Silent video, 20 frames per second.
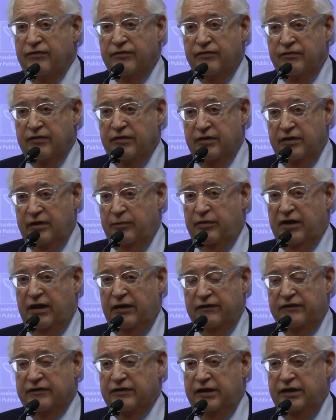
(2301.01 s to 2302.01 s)
if
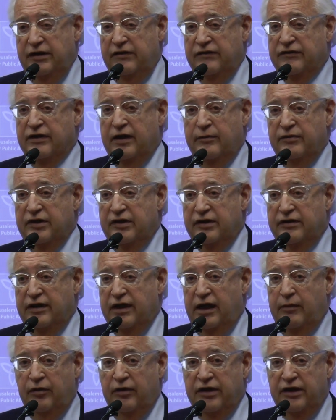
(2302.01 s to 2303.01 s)
the Palestinians come
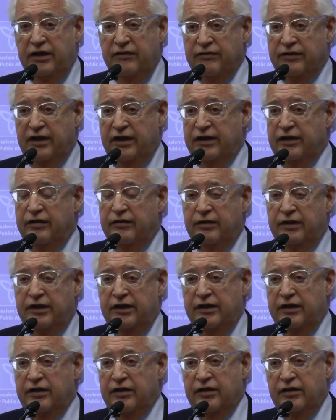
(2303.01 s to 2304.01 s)
to the table and if they
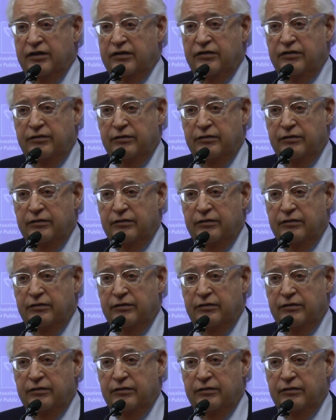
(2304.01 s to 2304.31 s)
agree